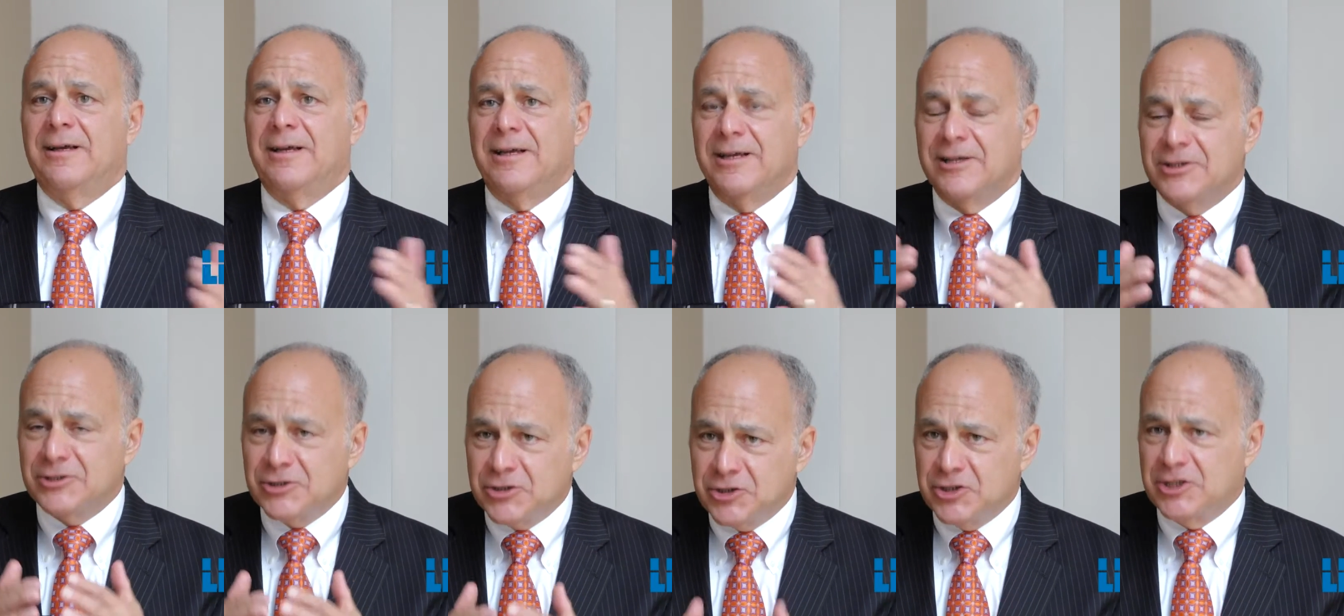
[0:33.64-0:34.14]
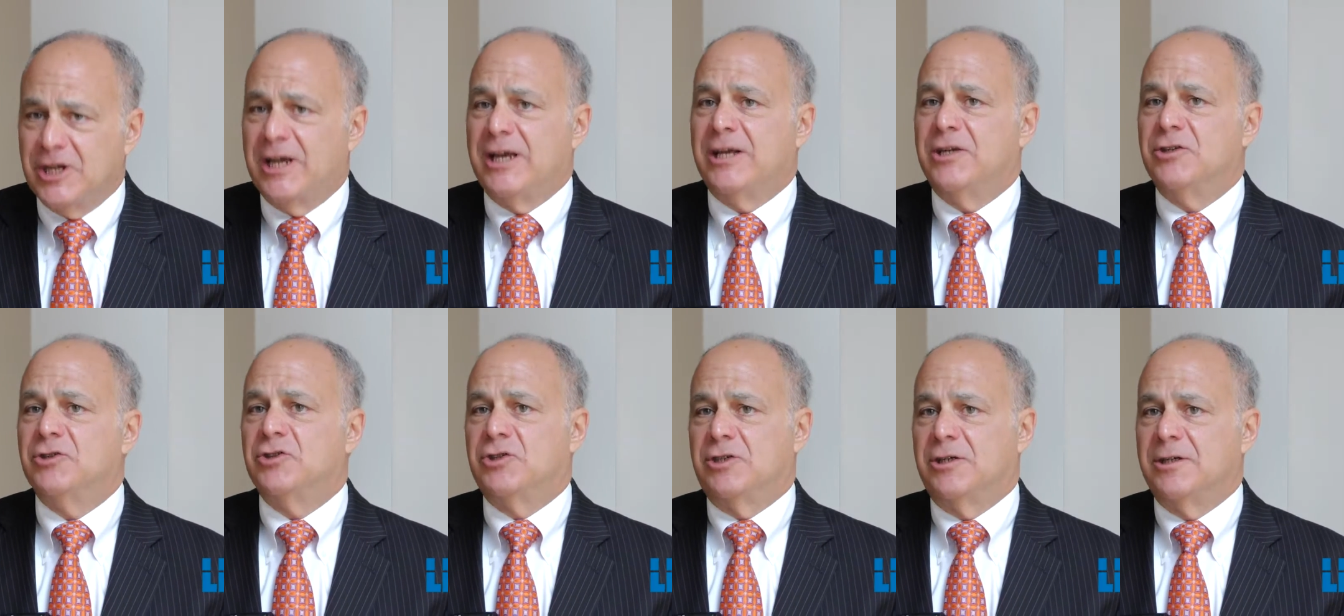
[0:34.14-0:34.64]
is
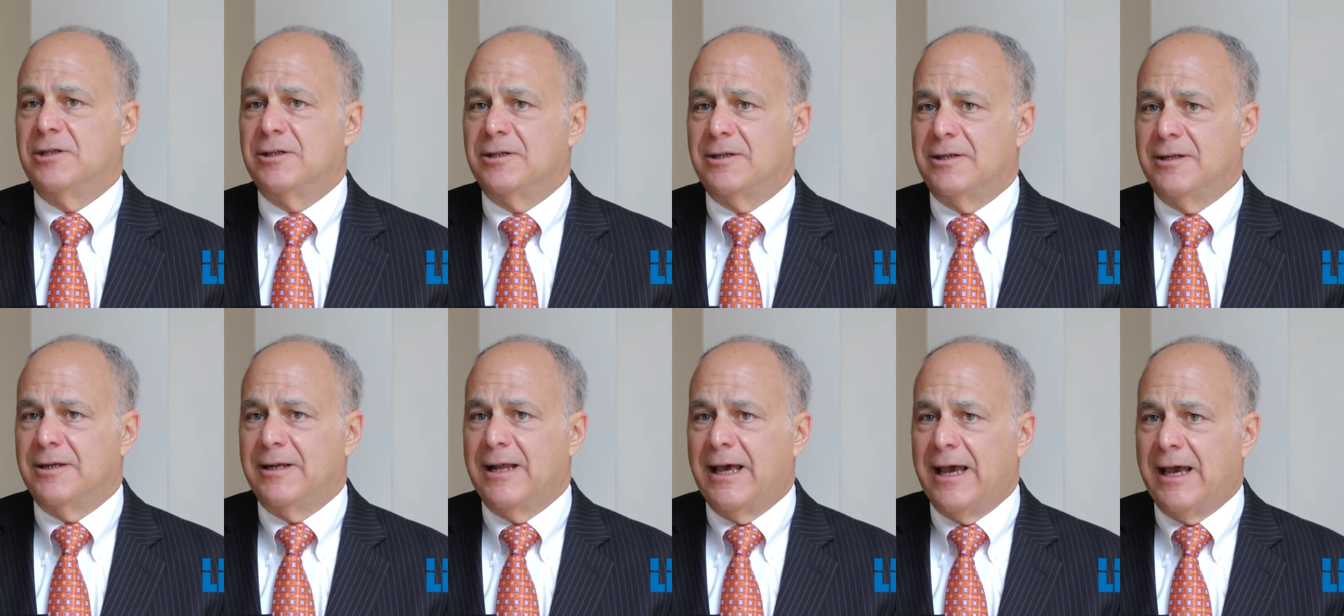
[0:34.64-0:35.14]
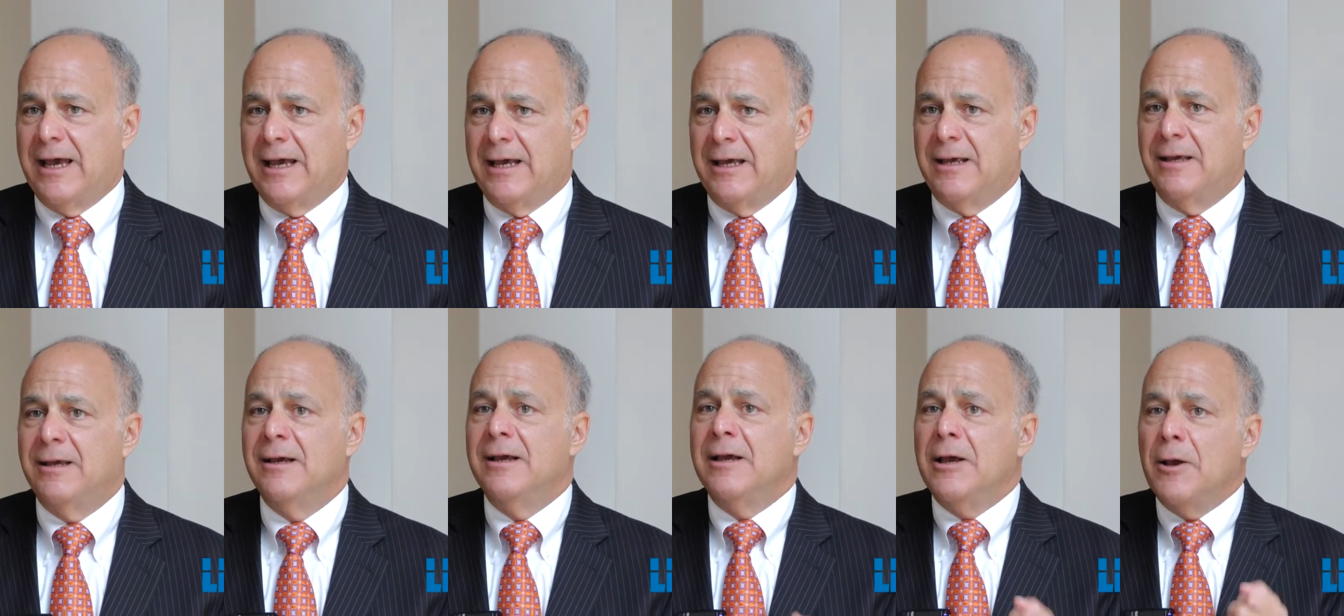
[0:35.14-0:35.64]
changing
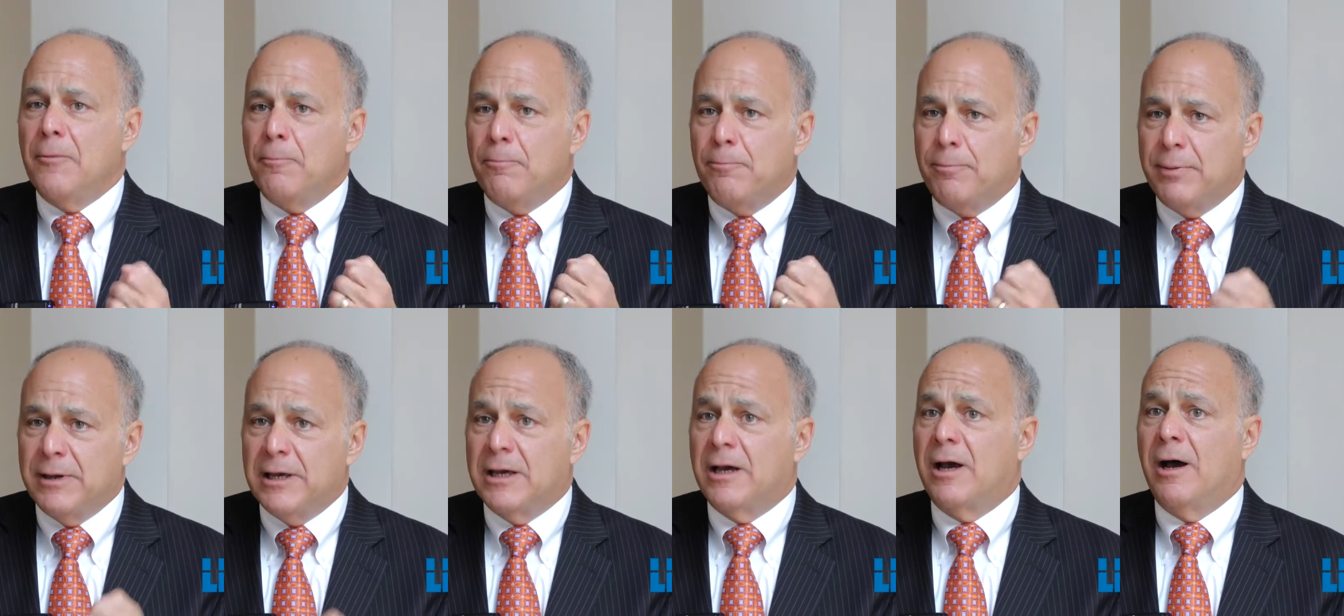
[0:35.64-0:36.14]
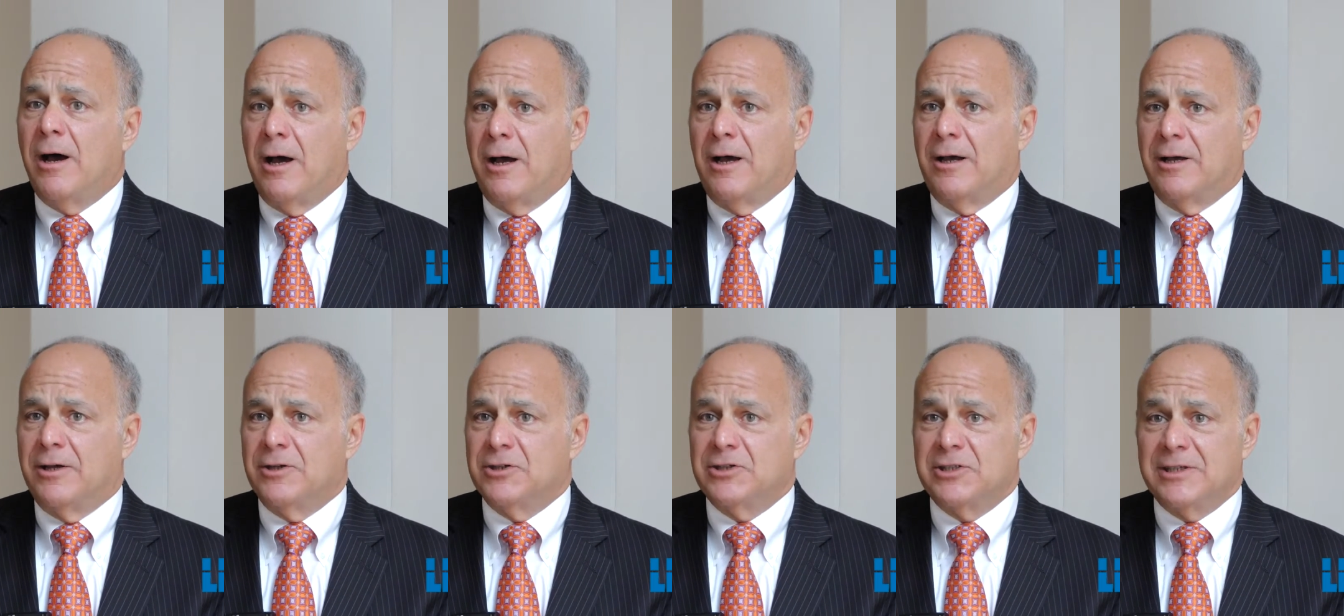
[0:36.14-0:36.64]
today
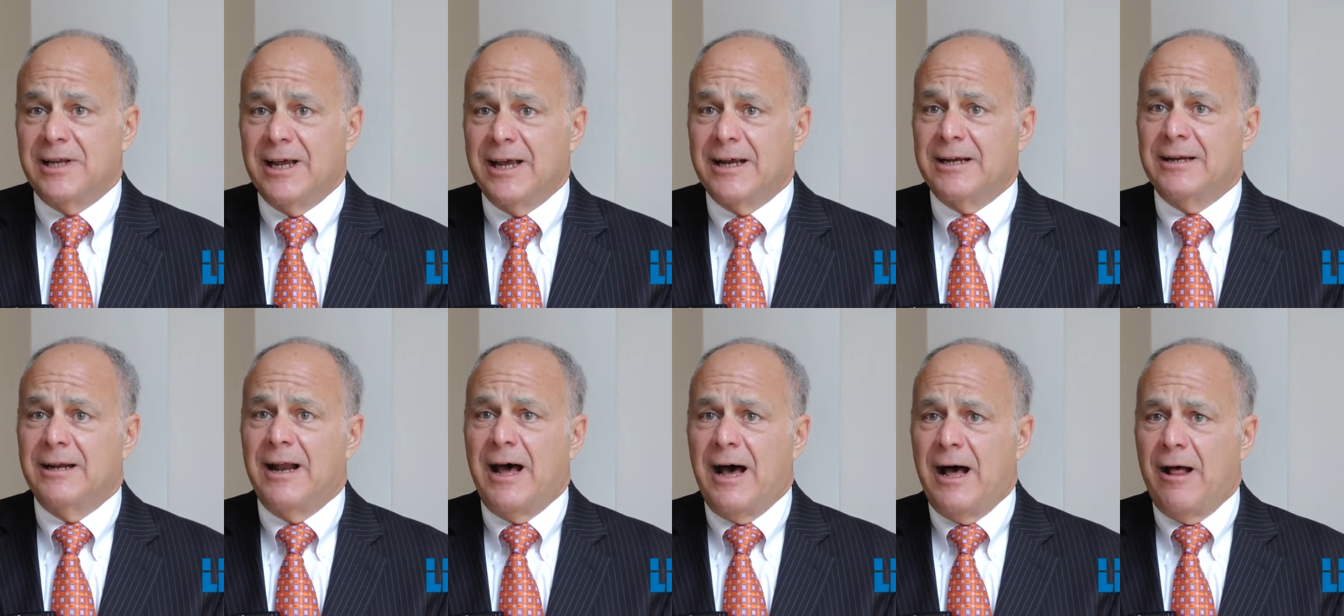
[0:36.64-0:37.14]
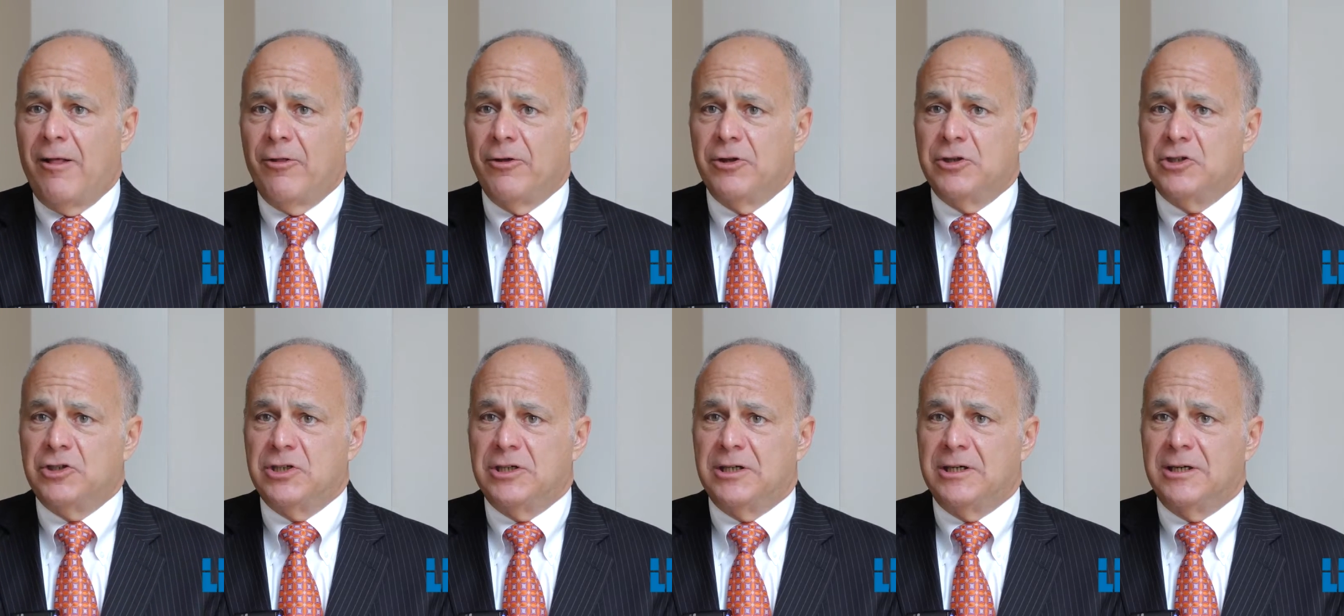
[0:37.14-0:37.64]
because
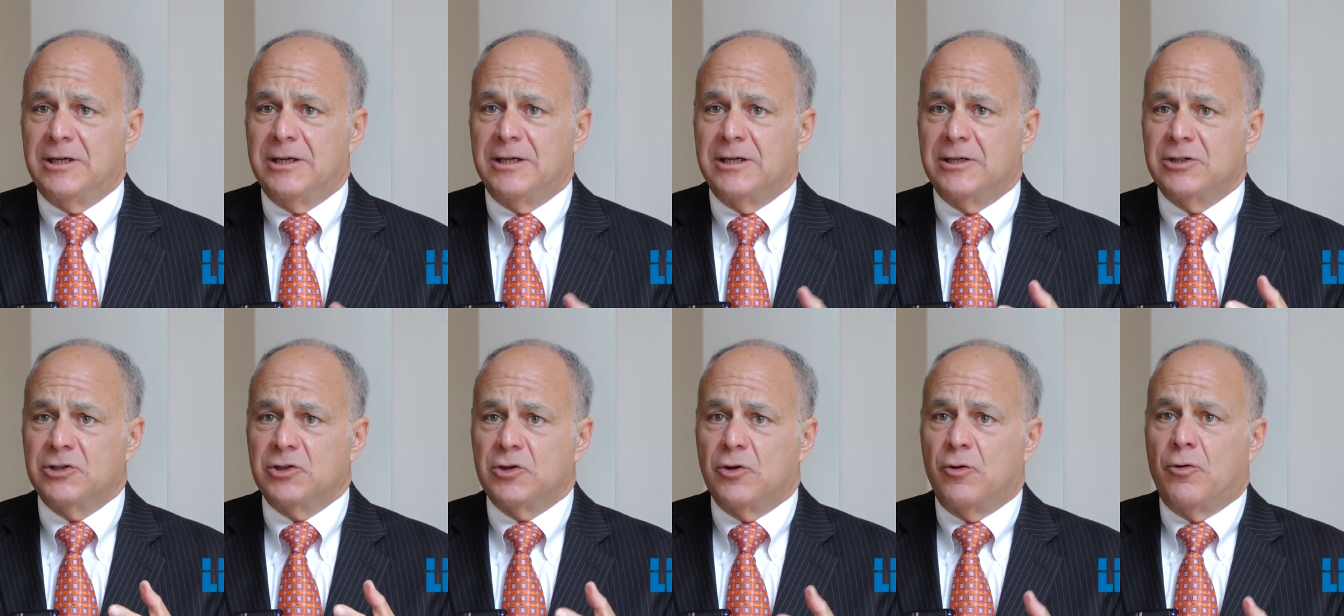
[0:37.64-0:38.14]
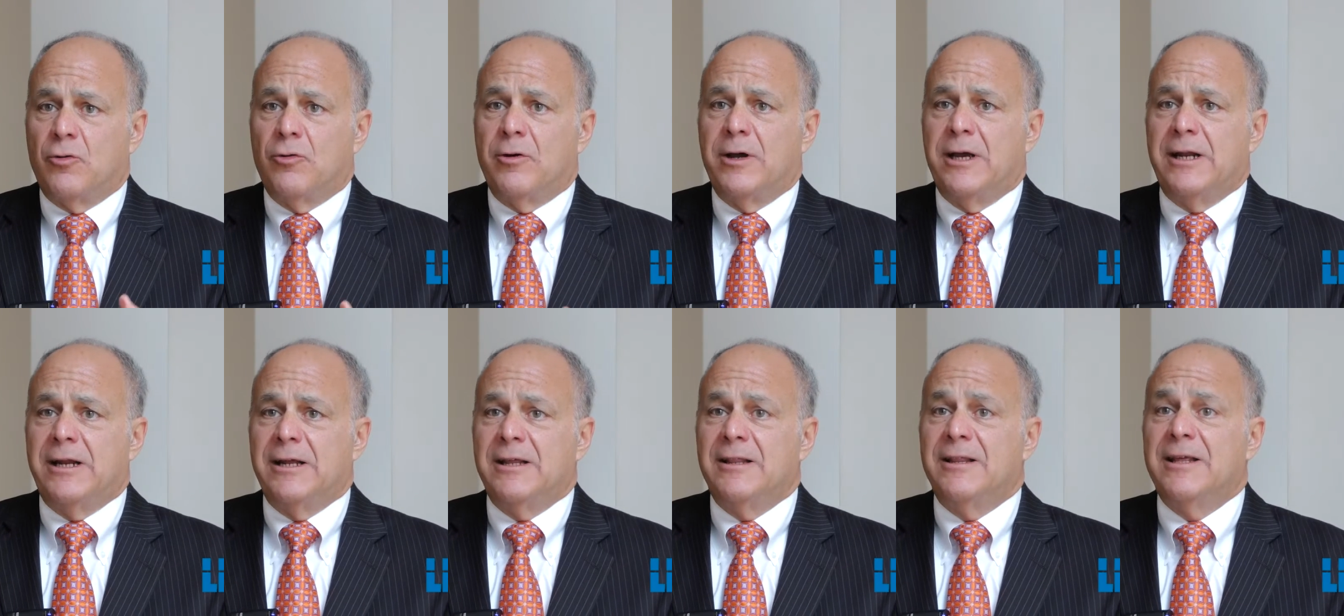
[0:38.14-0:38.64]
technology is
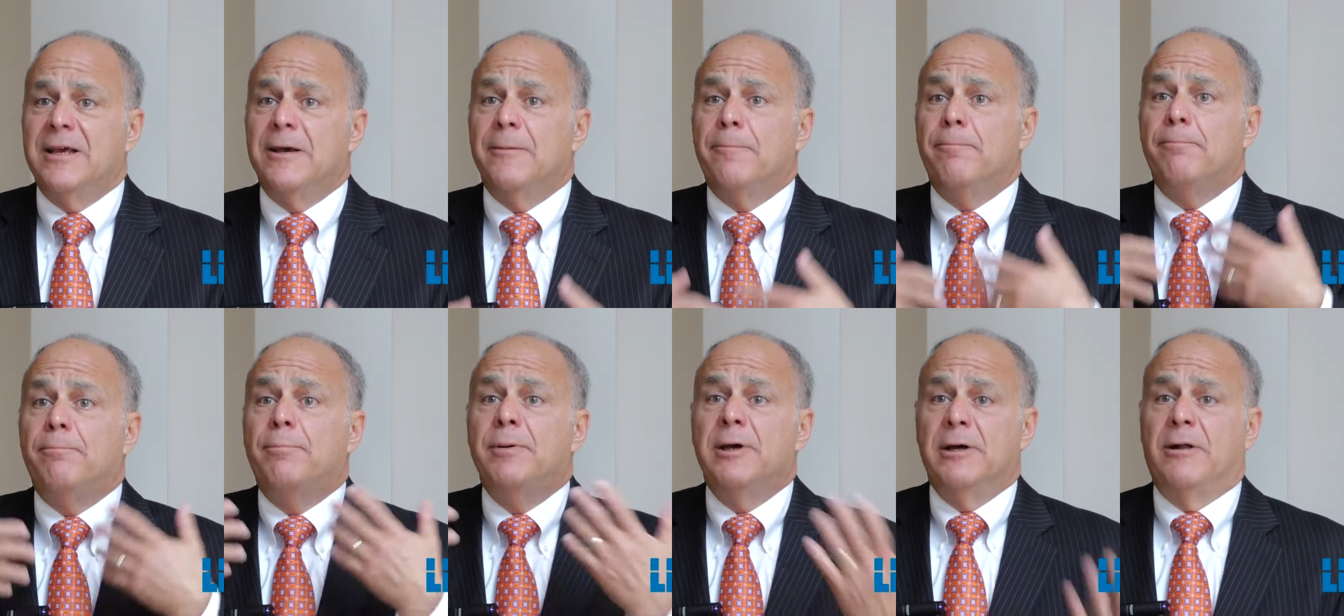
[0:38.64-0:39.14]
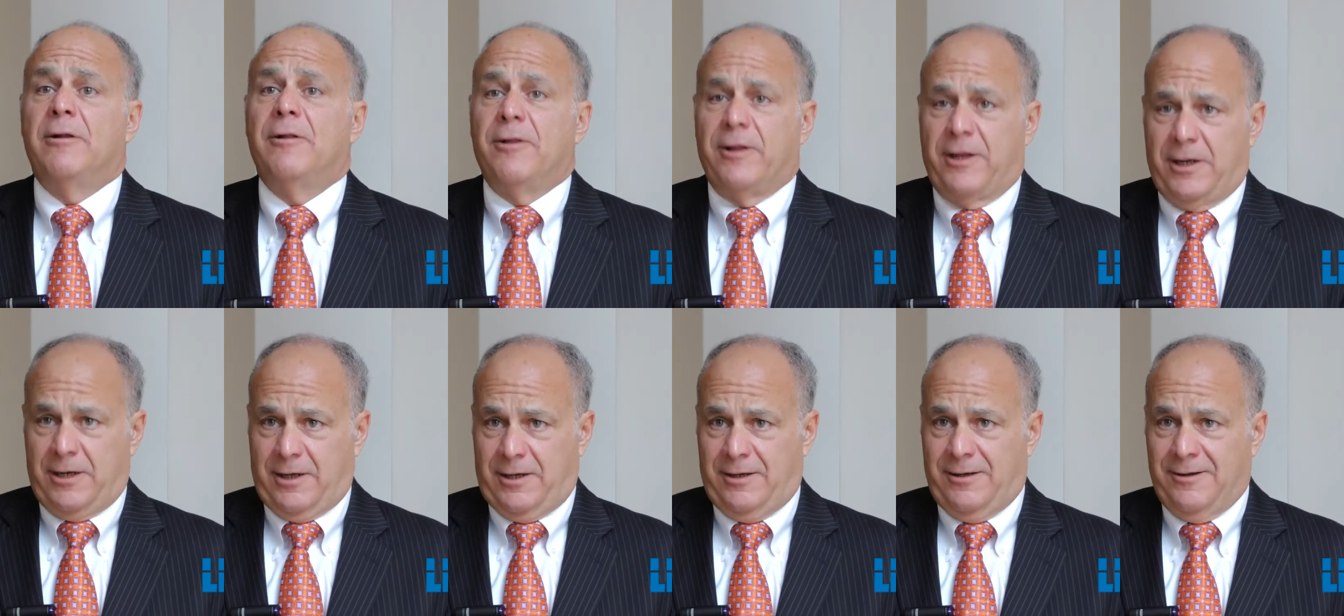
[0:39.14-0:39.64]
creating the
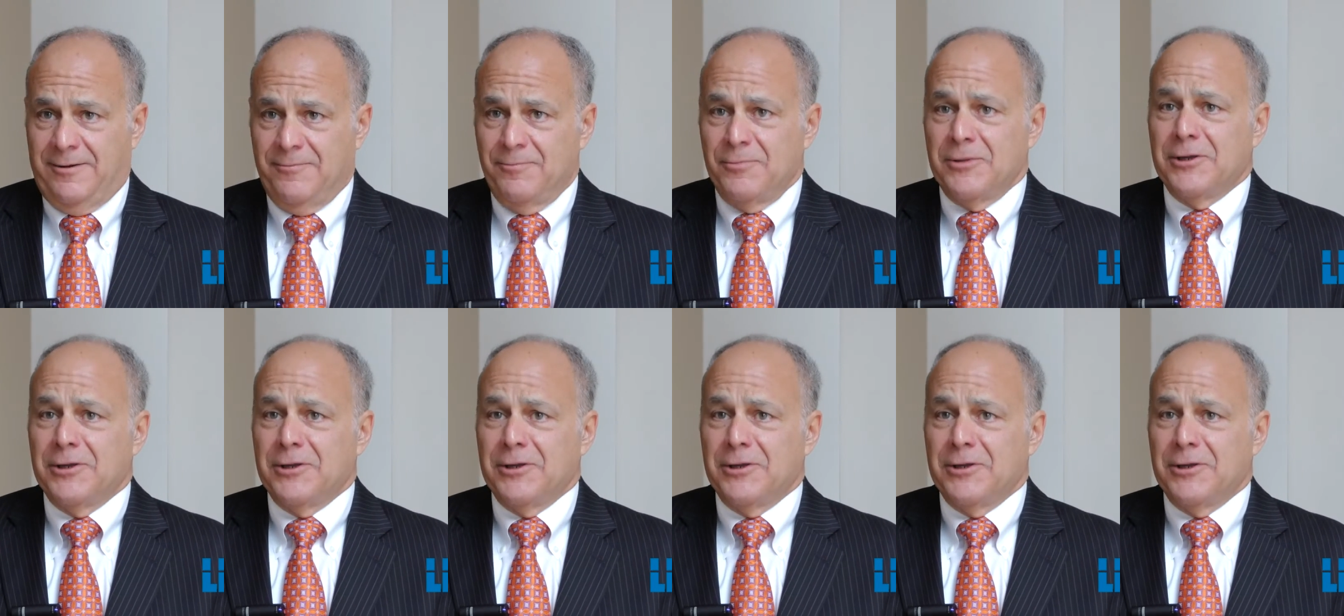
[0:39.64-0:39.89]
ability